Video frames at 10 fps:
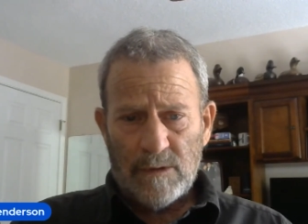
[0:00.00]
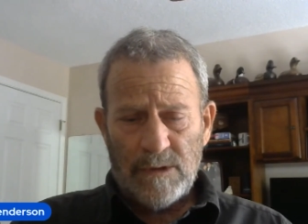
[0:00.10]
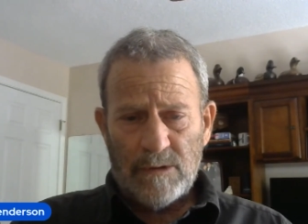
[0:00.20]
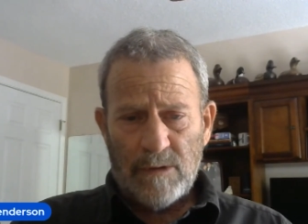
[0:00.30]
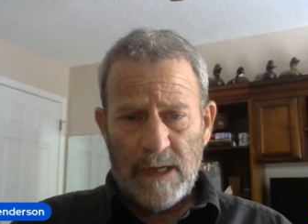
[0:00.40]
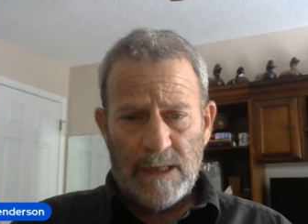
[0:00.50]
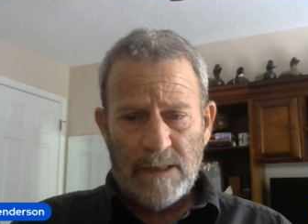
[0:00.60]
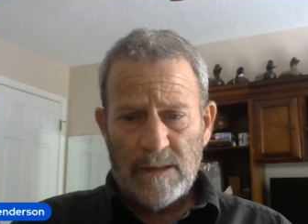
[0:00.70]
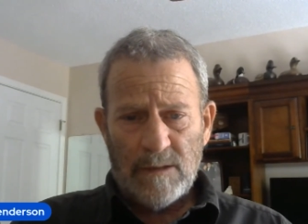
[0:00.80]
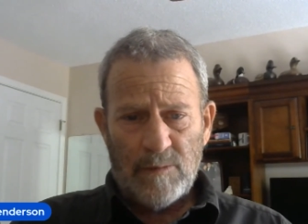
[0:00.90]
and ukraine
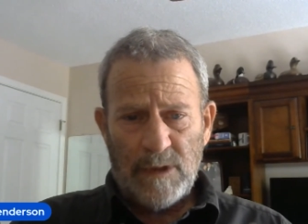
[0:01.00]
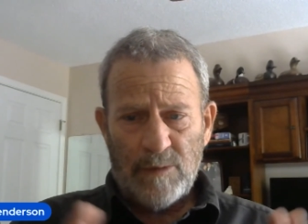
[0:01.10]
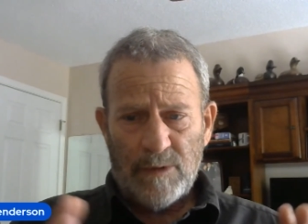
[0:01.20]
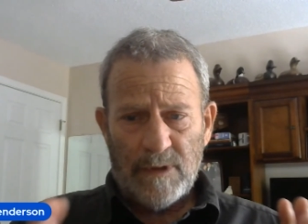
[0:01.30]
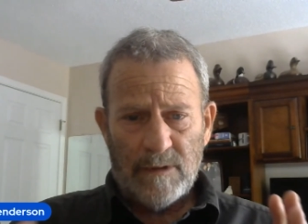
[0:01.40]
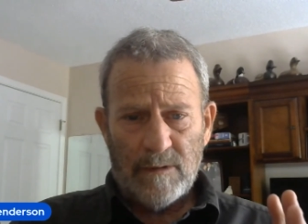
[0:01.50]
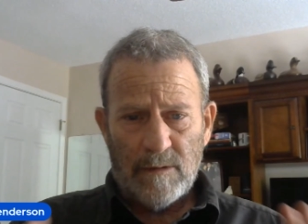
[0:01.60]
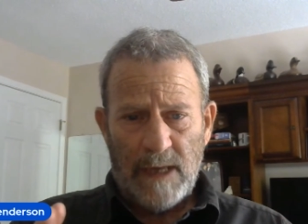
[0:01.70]
and then the people that